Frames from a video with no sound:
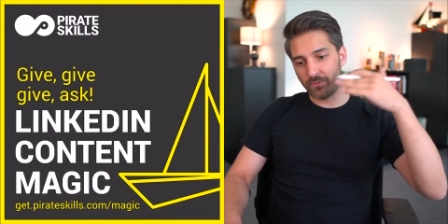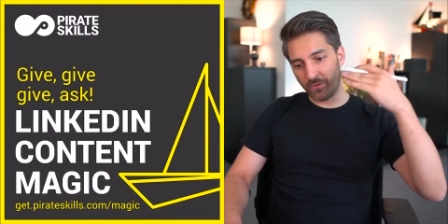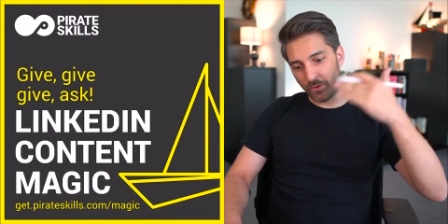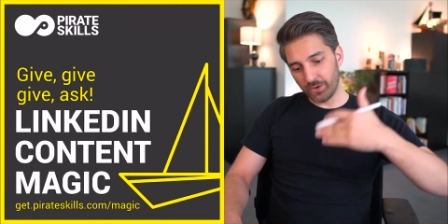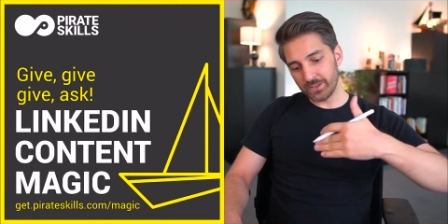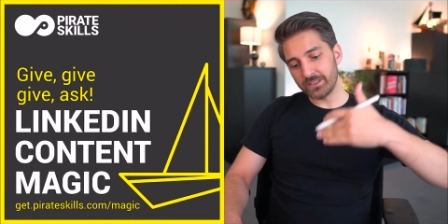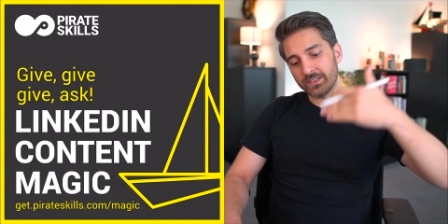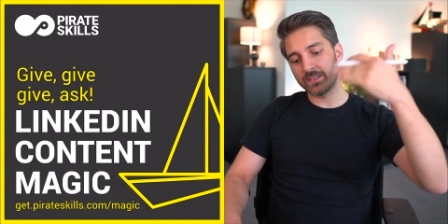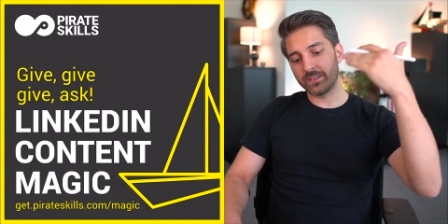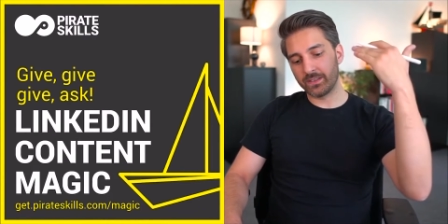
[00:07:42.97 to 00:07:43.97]

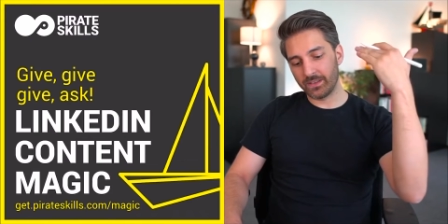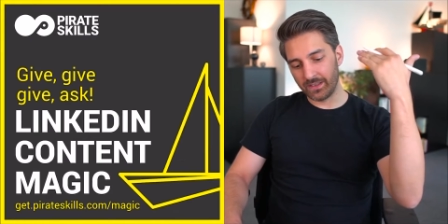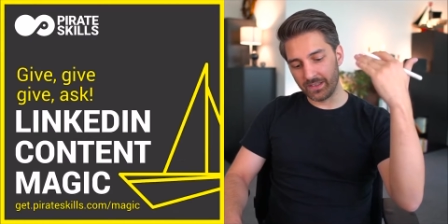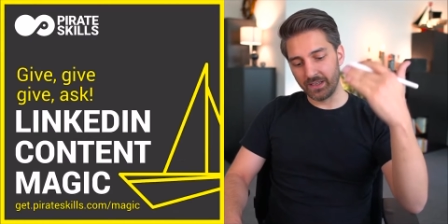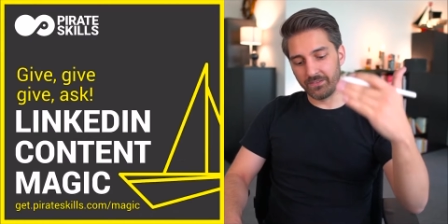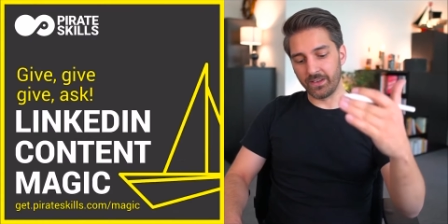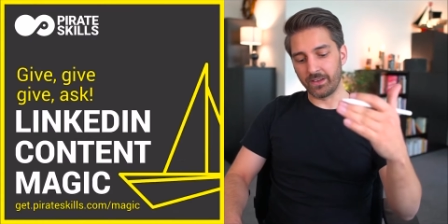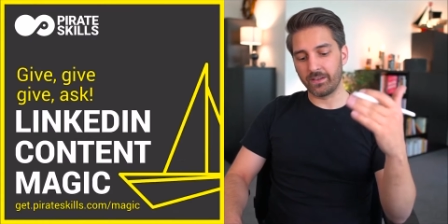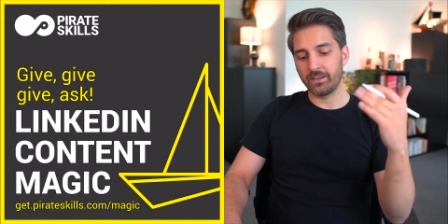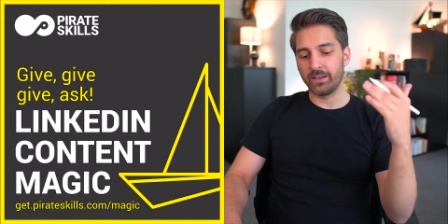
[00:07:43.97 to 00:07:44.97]
First, giving.
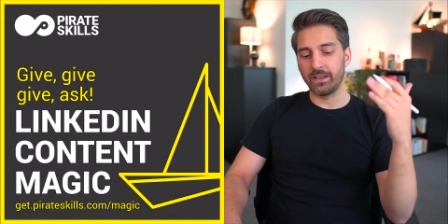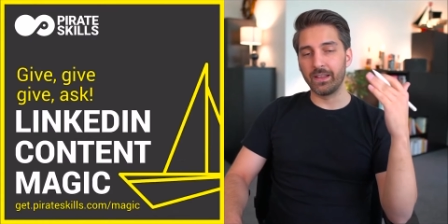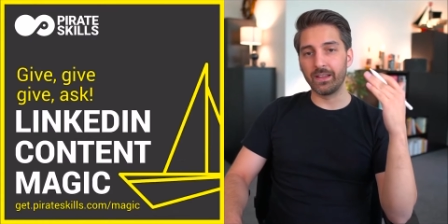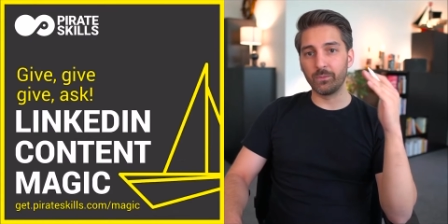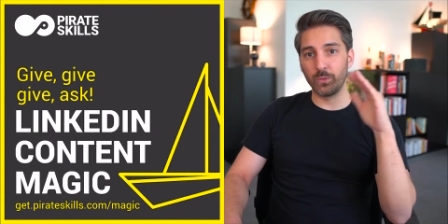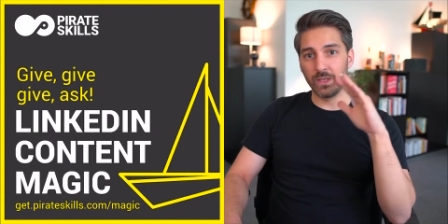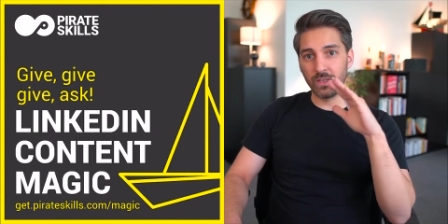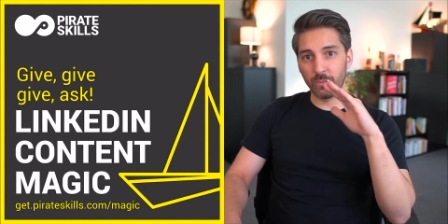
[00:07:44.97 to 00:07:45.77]
And we,